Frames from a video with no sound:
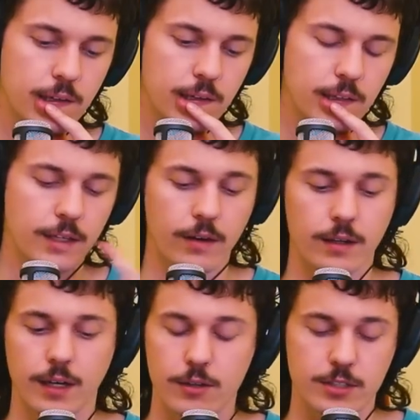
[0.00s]

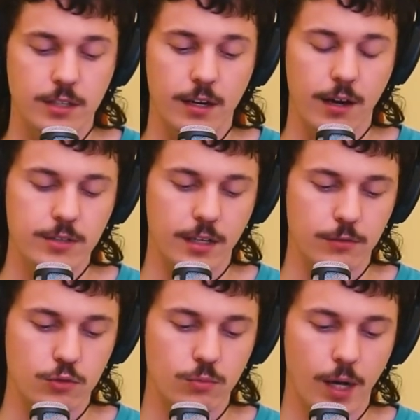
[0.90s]
was sorry, I was
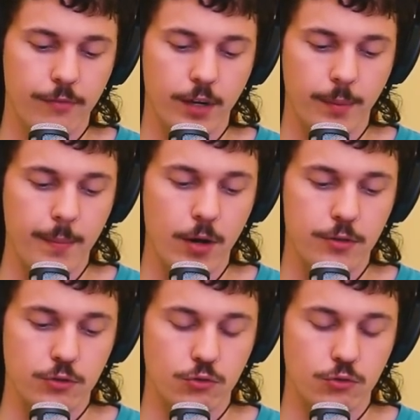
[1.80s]
like, fuck, my mouth is